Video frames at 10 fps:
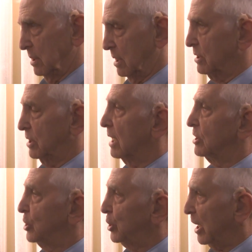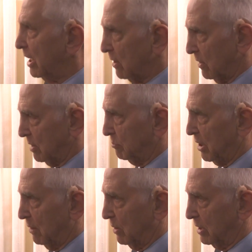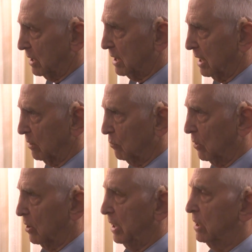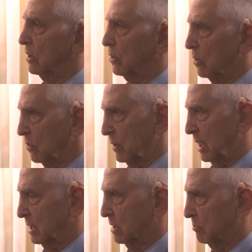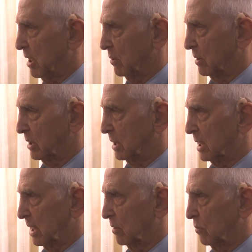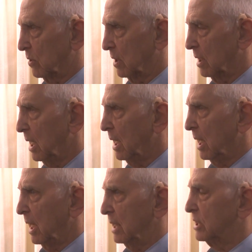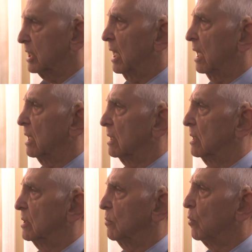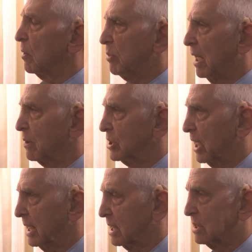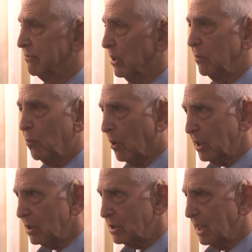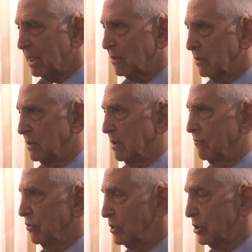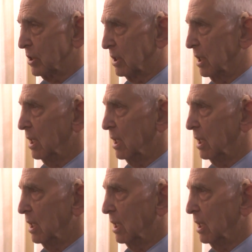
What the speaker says: does not share the power to declare war, it alone has the power to declare war. It's the War Powers Act is a very watered-down version